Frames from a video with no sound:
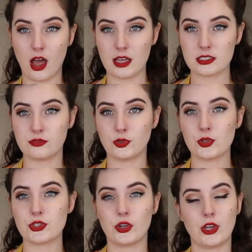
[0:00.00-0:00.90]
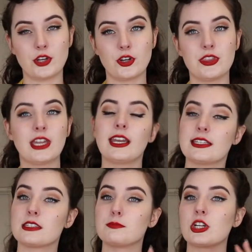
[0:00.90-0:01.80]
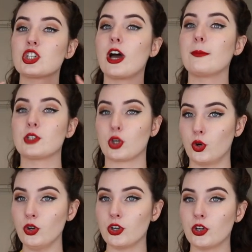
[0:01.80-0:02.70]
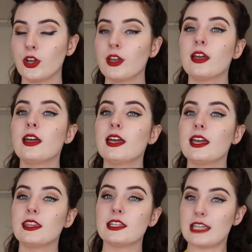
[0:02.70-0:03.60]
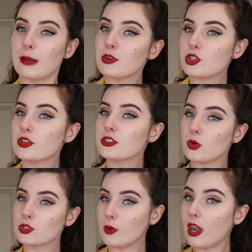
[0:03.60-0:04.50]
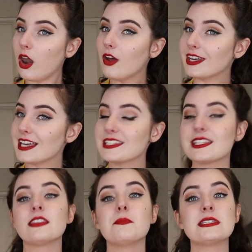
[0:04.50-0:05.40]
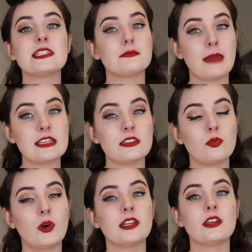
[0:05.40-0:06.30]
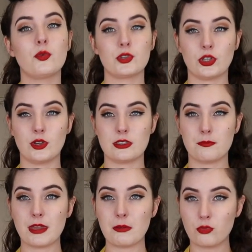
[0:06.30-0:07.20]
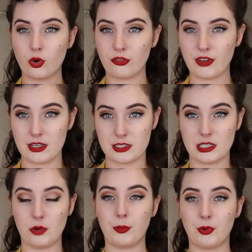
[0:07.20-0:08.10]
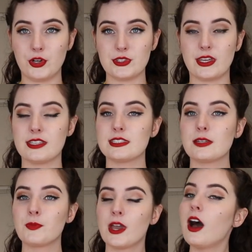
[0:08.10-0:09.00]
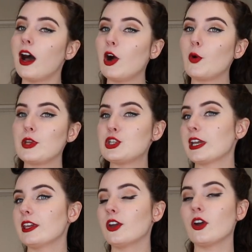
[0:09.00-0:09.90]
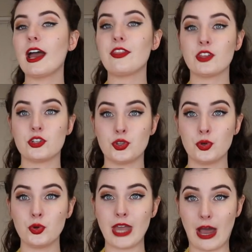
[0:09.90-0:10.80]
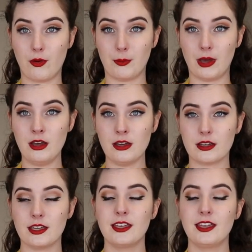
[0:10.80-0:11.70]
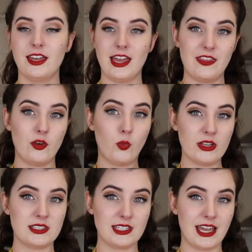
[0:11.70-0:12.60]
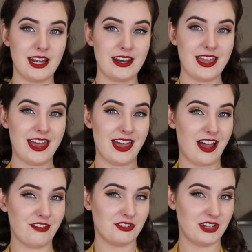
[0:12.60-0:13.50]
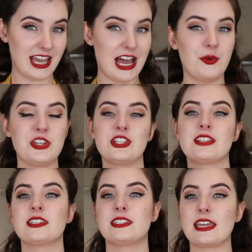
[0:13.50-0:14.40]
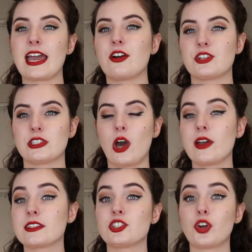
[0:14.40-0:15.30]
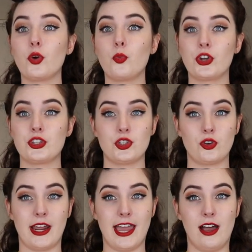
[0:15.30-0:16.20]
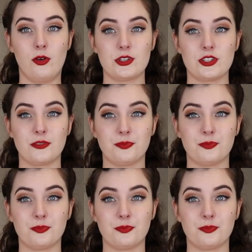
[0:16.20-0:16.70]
asked for, so I don't think it needs as much time to cook. The temperature is also a lot less than the Mrs. Maisel one, so it's a bit more of a slower process. I will be checking her at the 2 hour mark, and then once again after an hour just to see how she's going, because I don't want her to dry out.